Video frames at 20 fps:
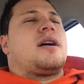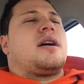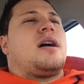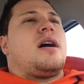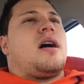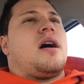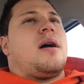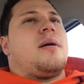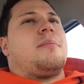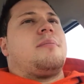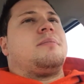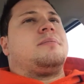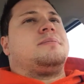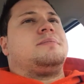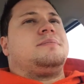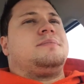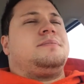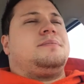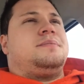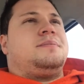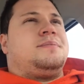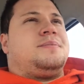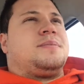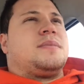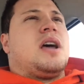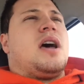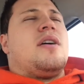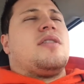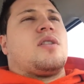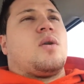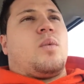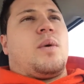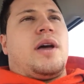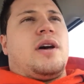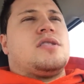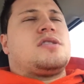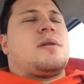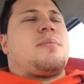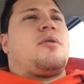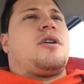The
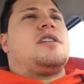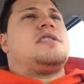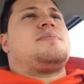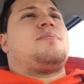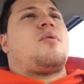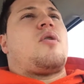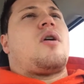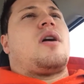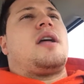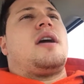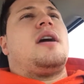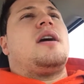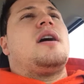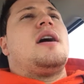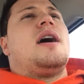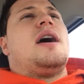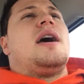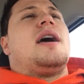wheels are pretty sporty.